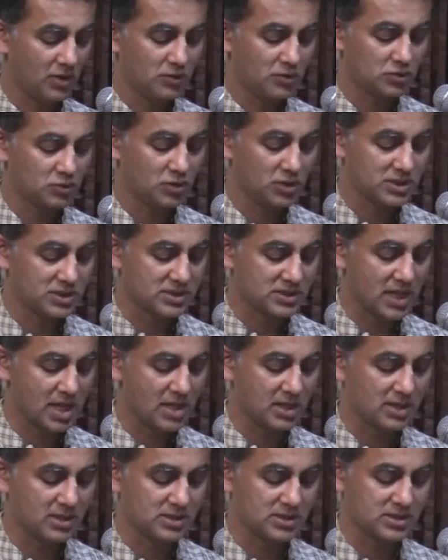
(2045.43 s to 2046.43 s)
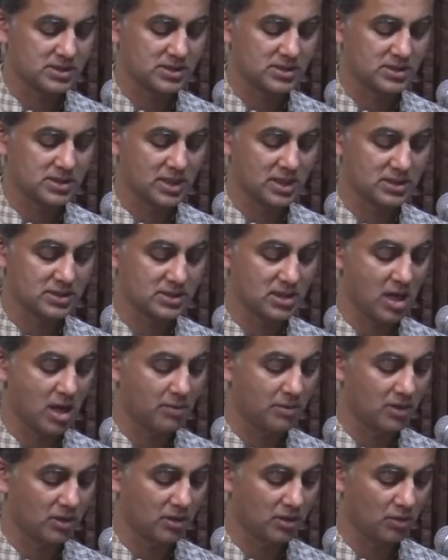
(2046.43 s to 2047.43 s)
was only silence as
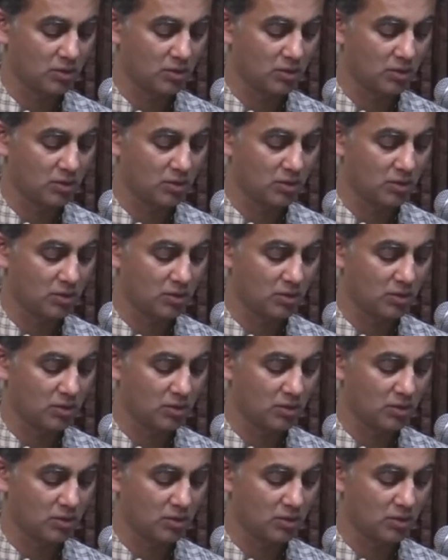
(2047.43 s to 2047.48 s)
Rama